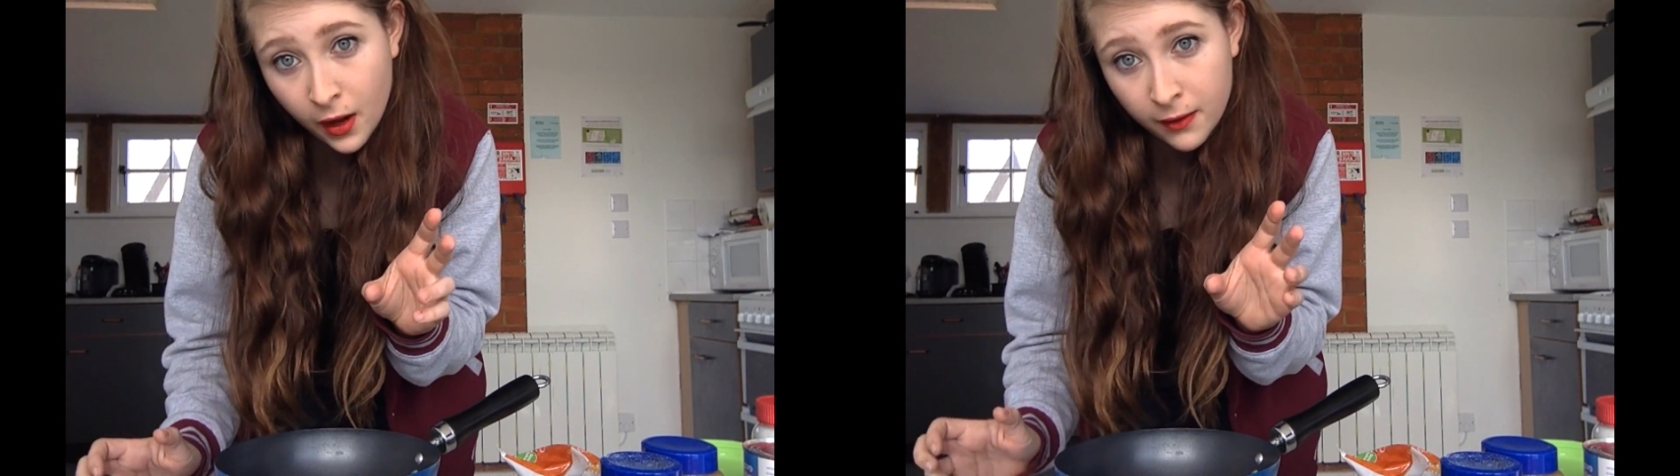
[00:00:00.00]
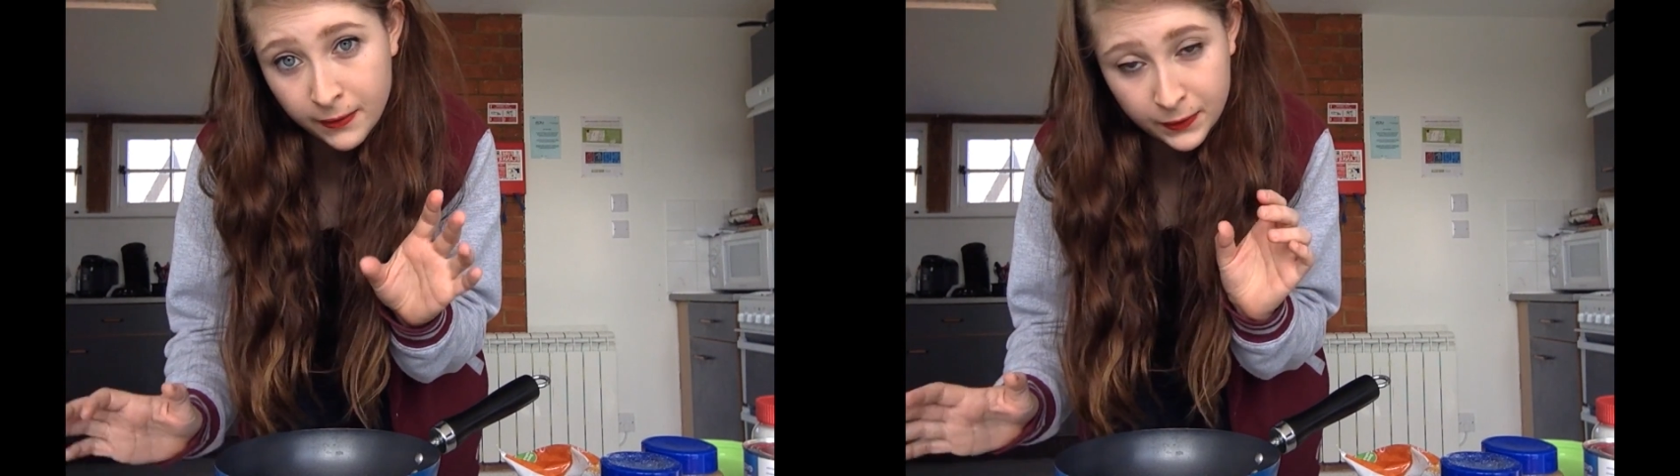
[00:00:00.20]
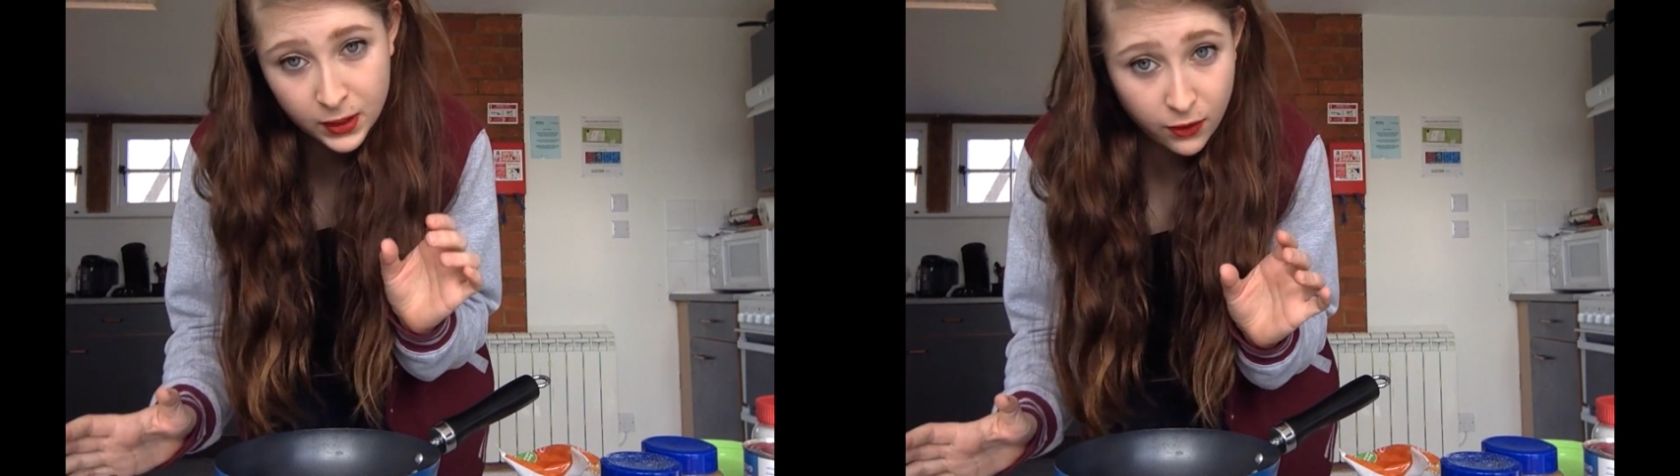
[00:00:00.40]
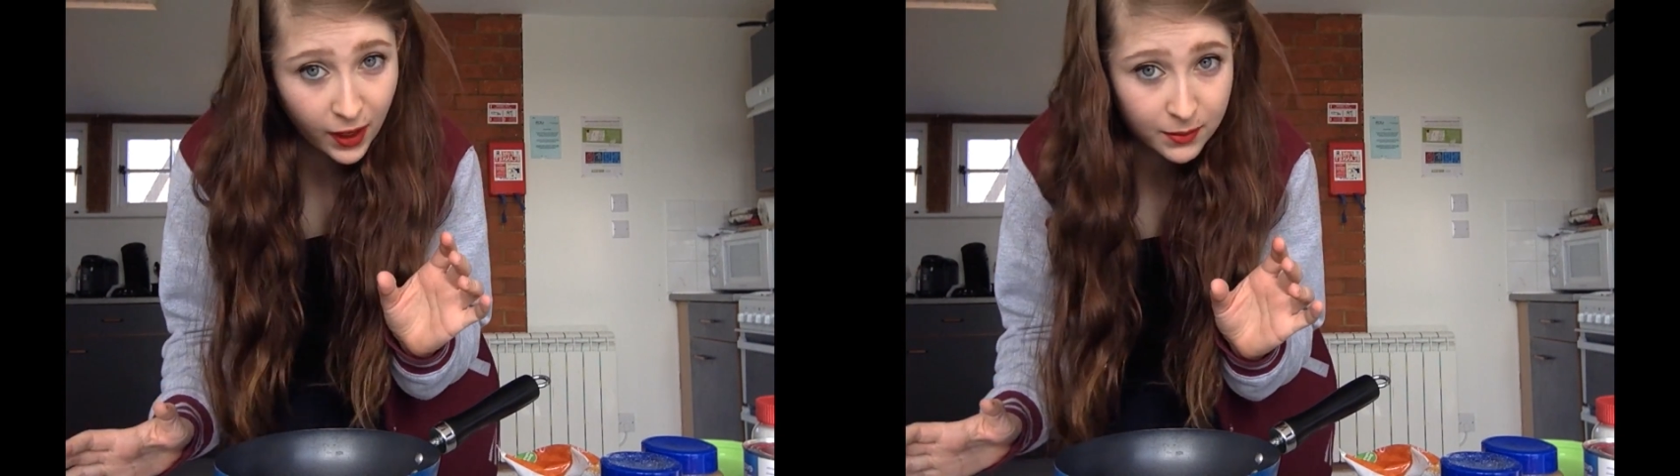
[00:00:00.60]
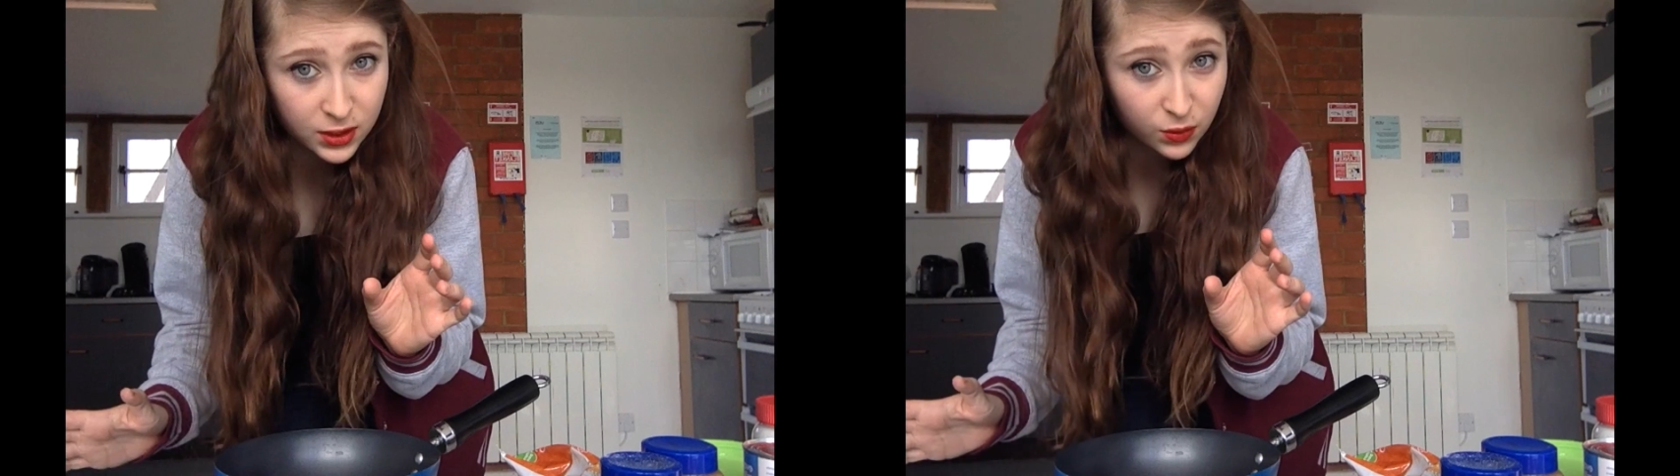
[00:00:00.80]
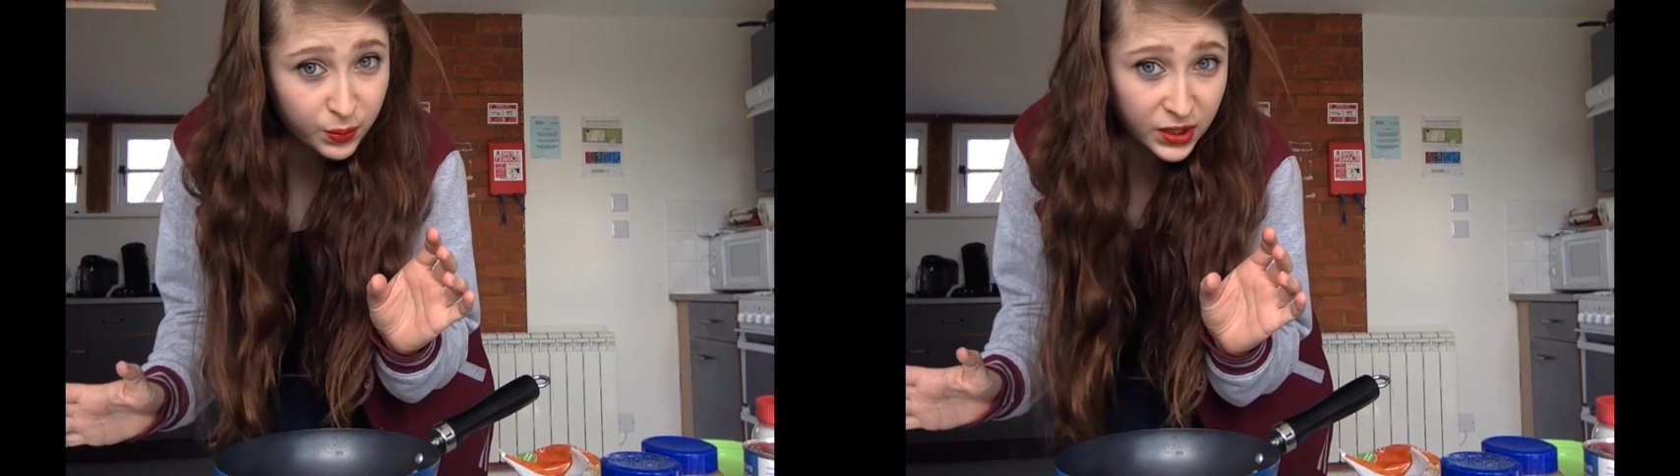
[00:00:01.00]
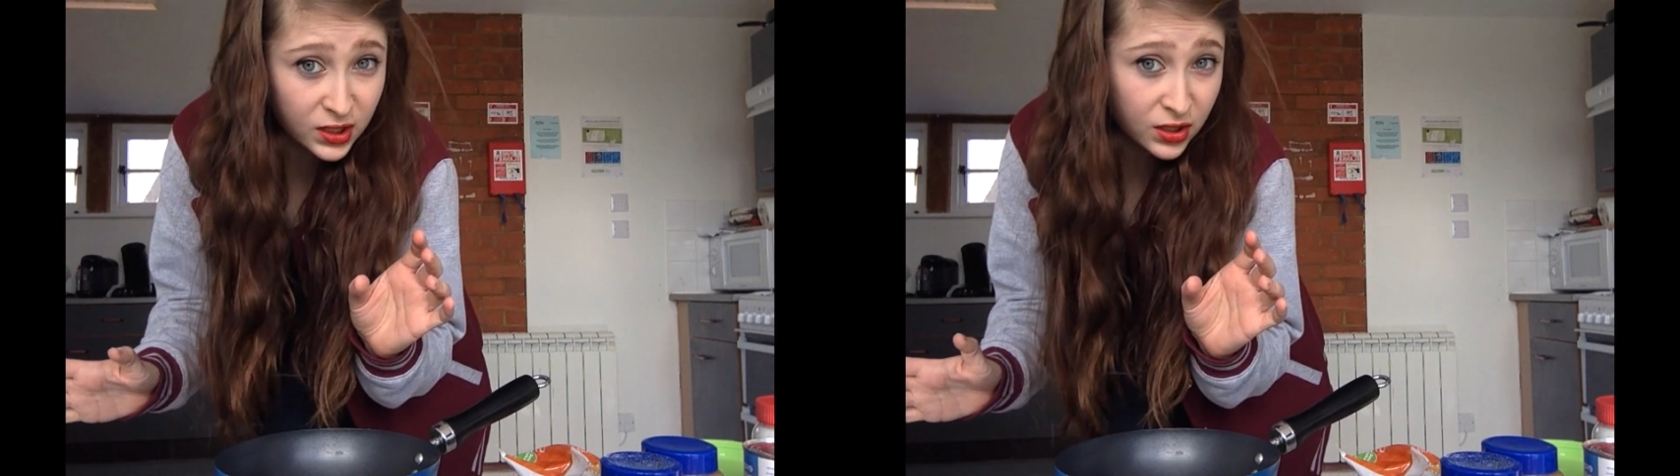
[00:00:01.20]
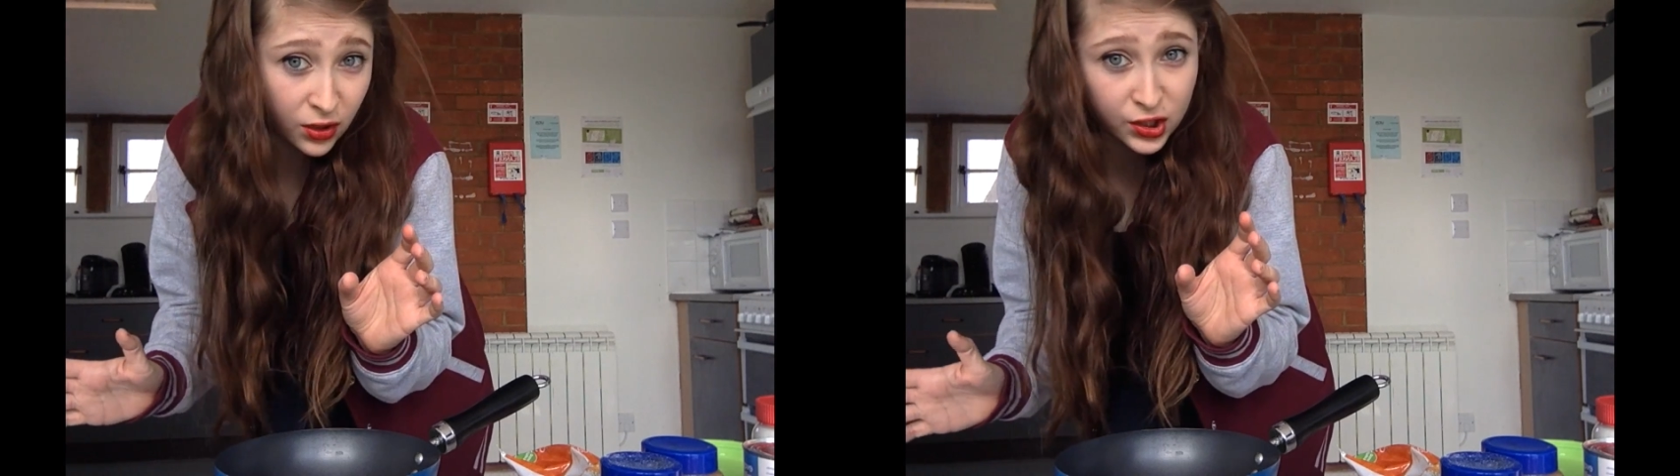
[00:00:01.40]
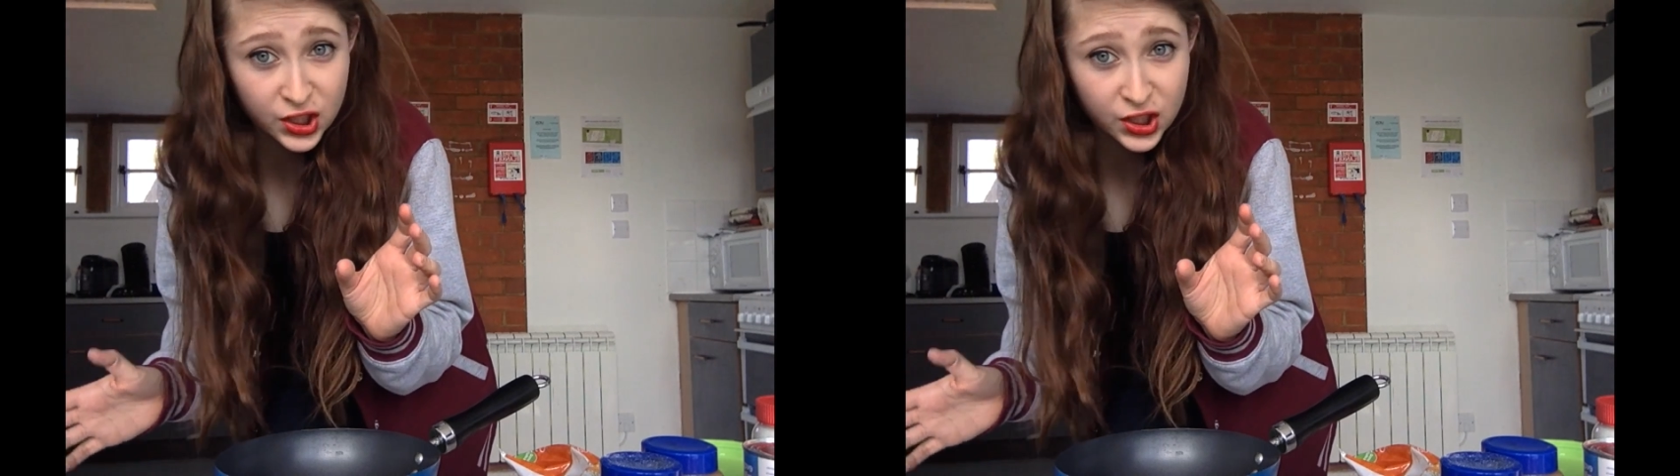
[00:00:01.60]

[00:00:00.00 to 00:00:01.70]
50 grams of butterscotch